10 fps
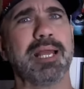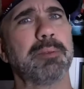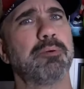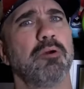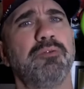You had
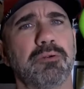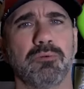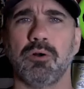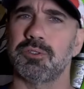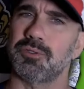a perfect
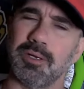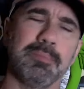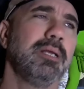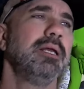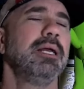road
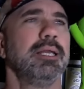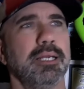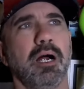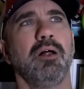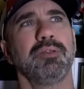trip.
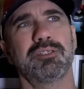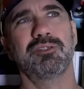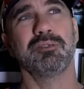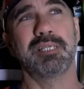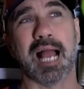You know, this
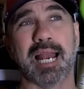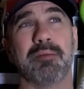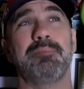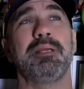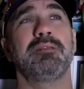could kind
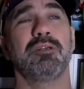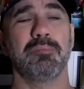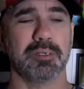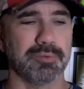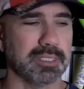of be a little
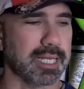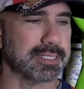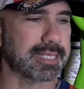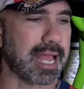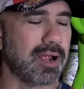bit of a
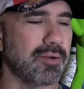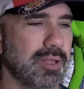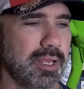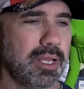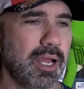
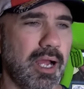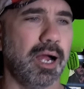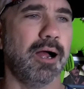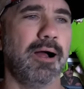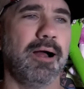letdown.
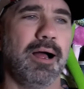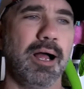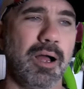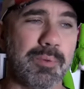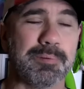
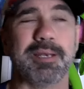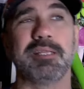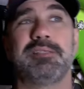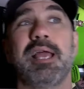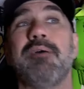We played
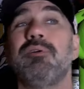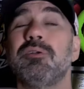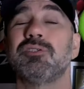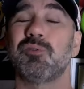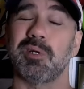the
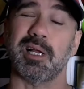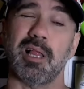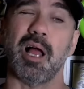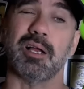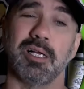Devils 1
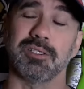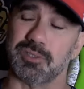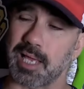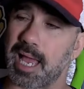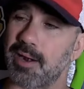o'clock on
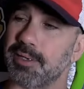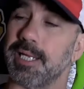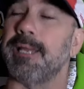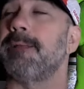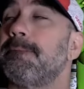
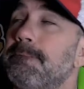Saturday.